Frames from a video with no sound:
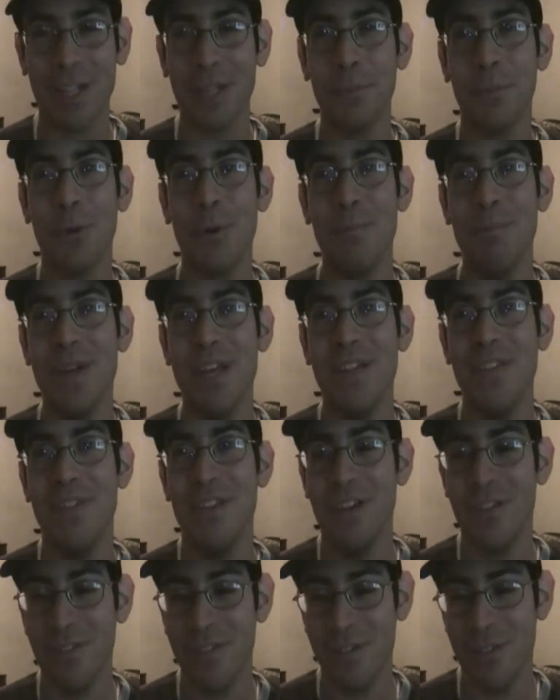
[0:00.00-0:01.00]
a little more meat
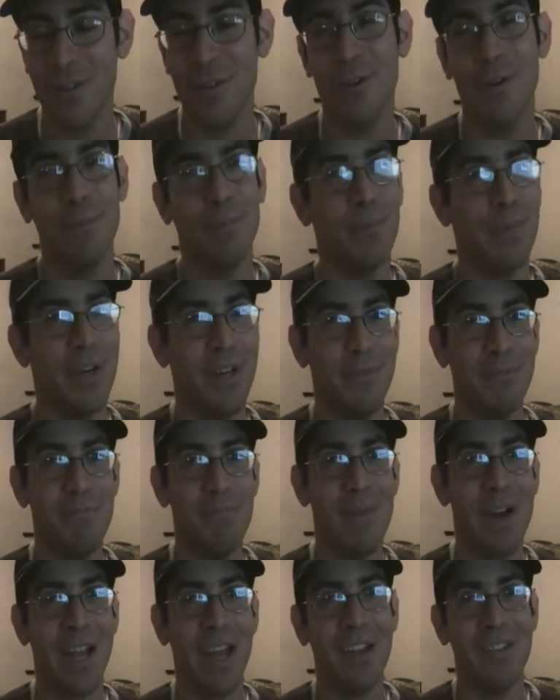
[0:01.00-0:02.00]
in this,
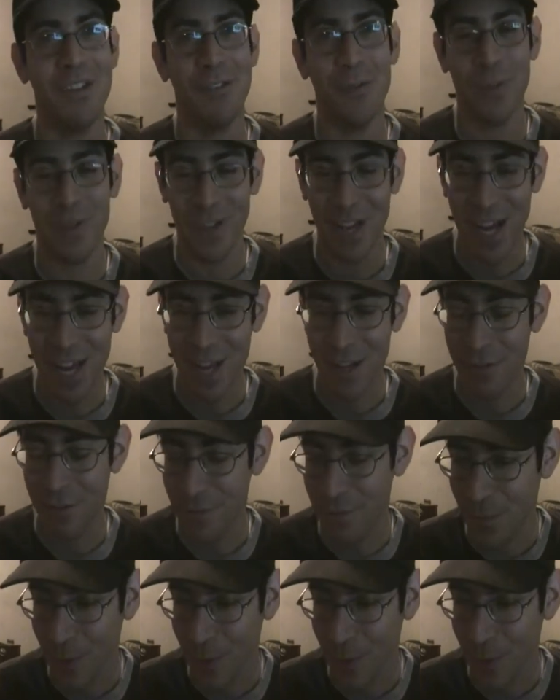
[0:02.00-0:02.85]
but I guess that's what tie-ins are